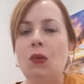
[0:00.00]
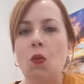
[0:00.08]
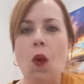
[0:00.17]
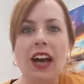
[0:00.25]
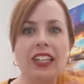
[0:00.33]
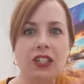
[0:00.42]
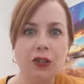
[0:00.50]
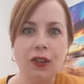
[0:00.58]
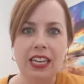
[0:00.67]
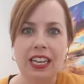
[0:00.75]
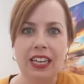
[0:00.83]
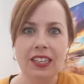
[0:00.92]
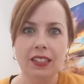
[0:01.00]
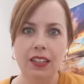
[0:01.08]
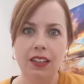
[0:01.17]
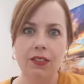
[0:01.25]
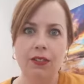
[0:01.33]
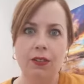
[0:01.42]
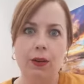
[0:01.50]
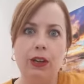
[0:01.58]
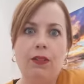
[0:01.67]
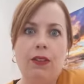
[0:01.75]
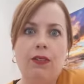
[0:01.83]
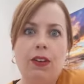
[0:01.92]
one to three years of growing
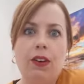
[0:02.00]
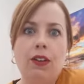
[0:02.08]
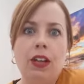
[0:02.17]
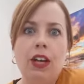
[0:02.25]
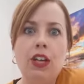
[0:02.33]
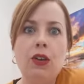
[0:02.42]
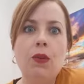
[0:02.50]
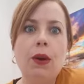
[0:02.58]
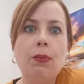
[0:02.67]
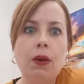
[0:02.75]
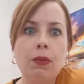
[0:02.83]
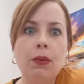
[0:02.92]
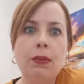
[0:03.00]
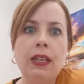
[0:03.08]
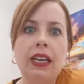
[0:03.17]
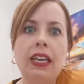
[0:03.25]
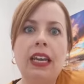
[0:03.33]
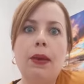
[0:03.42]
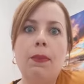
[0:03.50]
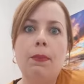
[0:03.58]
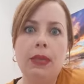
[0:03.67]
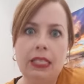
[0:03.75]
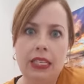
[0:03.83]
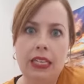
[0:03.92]
your rent roll, you are probably
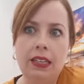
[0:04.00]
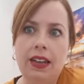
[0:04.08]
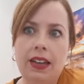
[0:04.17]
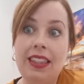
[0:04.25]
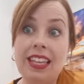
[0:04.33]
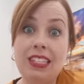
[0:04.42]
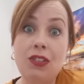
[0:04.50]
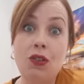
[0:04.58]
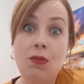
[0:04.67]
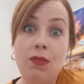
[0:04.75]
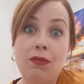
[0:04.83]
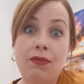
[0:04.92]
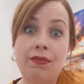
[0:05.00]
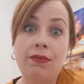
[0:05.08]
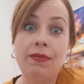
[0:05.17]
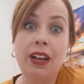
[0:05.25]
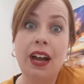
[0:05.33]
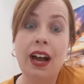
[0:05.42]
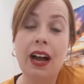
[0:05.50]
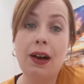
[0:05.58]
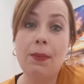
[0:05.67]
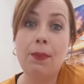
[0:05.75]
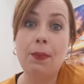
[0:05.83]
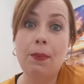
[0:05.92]
busy, and that's normal.
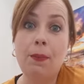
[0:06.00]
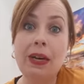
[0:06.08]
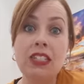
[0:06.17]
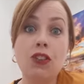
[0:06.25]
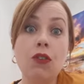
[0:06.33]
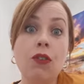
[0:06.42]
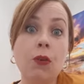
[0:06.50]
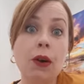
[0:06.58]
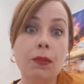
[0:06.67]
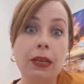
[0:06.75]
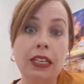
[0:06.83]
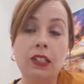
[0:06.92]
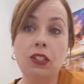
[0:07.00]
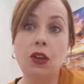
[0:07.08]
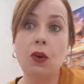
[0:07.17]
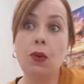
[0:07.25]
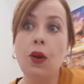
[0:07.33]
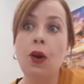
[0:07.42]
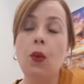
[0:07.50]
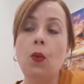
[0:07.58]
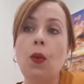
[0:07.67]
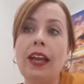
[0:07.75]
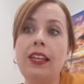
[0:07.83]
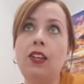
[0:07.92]
Um, but it's overwhelming. So
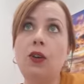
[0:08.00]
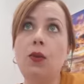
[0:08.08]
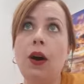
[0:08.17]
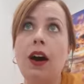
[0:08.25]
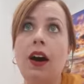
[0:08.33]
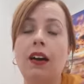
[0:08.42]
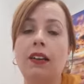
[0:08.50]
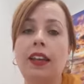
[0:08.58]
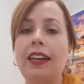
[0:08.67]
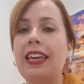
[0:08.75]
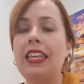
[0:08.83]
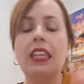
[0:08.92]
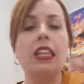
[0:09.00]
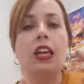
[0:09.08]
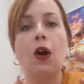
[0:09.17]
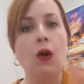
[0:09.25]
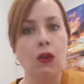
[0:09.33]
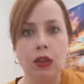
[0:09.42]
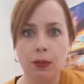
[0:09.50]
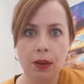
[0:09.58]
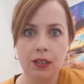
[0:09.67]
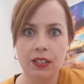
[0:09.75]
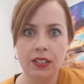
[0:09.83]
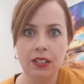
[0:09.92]
when you are like either the only
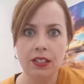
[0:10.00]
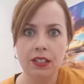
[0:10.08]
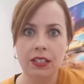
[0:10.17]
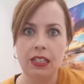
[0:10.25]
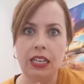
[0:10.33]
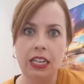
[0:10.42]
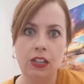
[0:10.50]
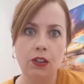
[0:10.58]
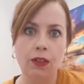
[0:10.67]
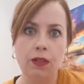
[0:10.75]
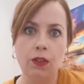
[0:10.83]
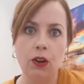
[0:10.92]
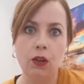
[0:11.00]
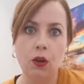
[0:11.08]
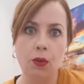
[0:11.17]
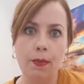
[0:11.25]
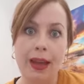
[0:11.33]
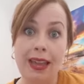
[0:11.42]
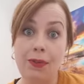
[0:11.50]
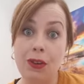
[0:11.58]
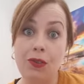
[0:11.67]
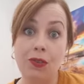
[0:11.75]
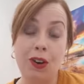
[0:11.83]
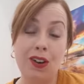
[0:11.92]
person in your rent roll, or maybe
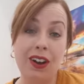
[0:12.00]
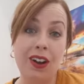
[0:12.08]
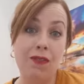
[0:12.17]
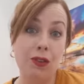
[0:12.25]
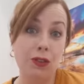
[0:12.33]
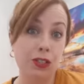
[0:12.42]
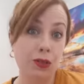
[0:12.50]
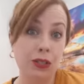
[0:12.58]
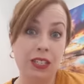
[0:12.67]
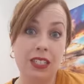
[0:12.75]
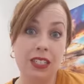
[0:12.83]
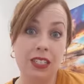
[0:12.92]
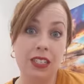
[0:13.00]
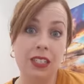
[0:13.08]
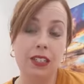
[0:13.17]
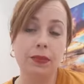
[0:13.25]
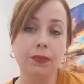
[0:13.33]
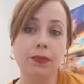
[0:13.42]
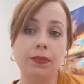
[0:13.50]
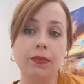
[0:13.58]
you've got a virtual assistant